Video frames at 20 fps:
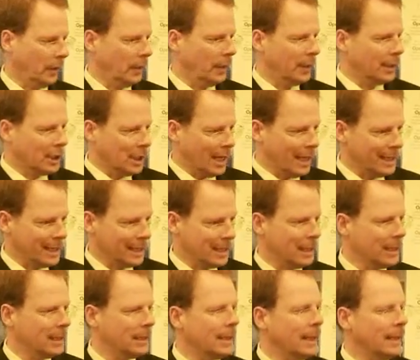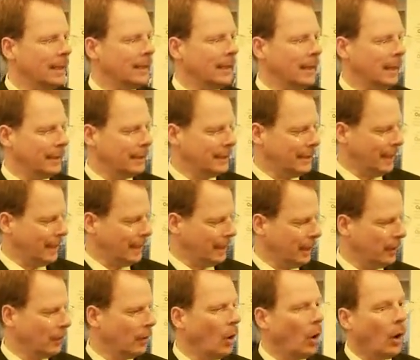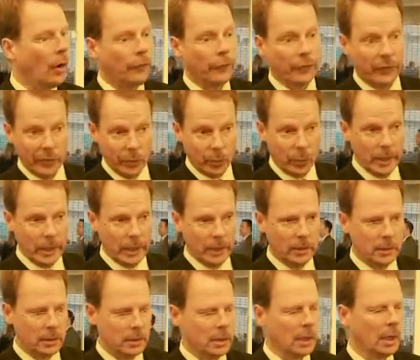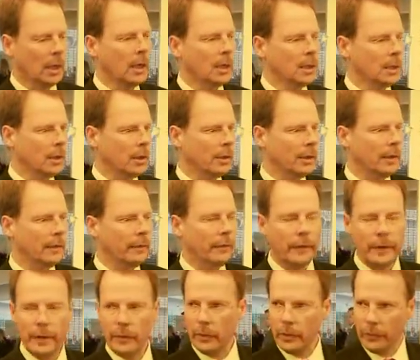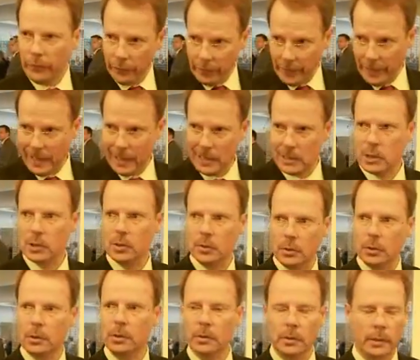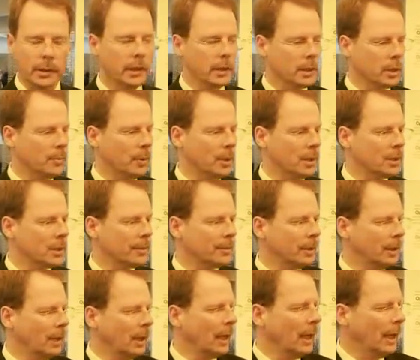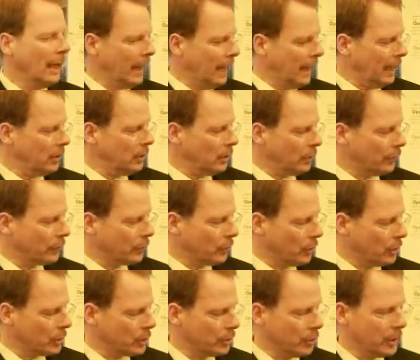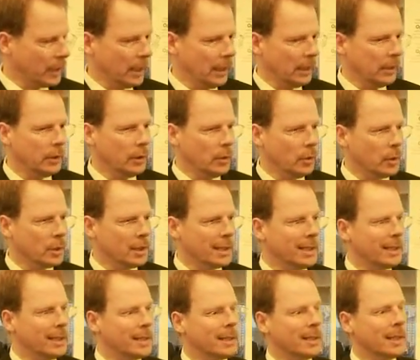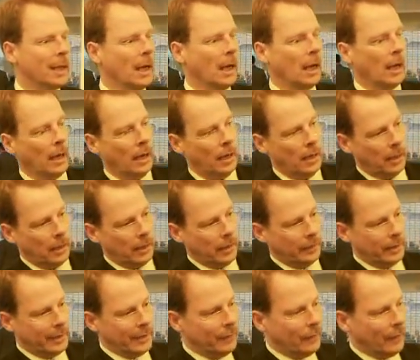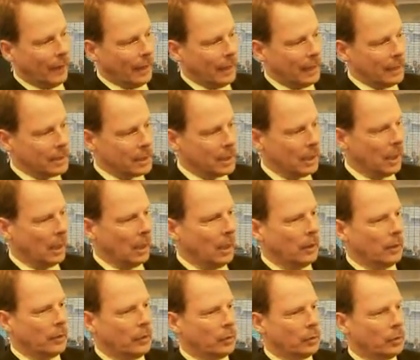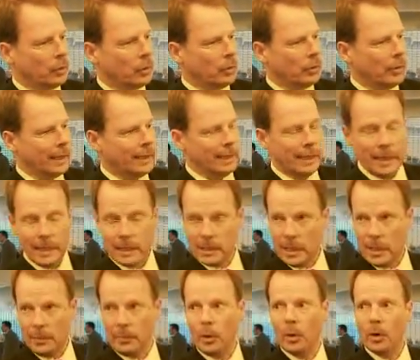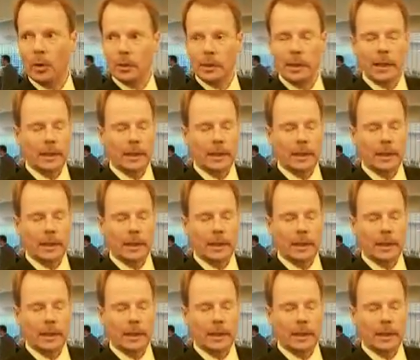adjusted and taking off the wheels, so that very fast cornering is possible. And of course we can use this device that takes up all the